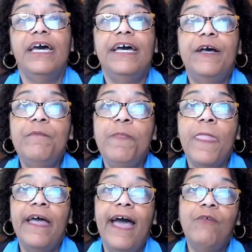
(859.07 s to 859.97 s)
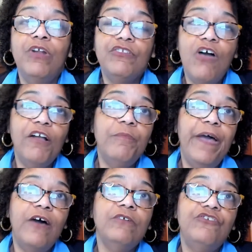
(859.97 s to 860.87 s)
Um, I want to talk
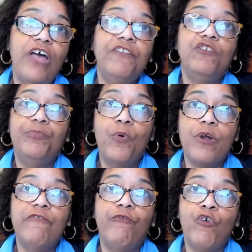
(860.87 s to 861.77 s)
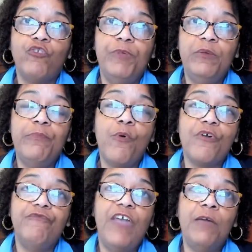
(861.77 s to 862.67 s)
about child support enforcement in
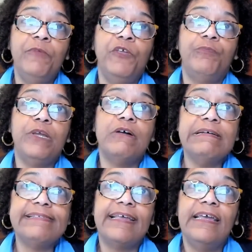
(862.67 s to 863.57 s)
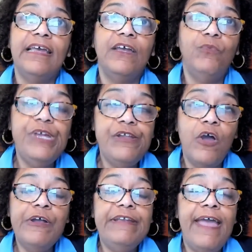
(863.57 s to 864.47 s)
poor families because we
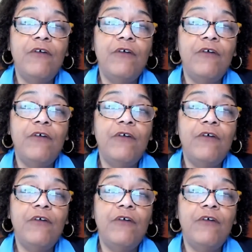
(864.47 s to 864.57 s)
know,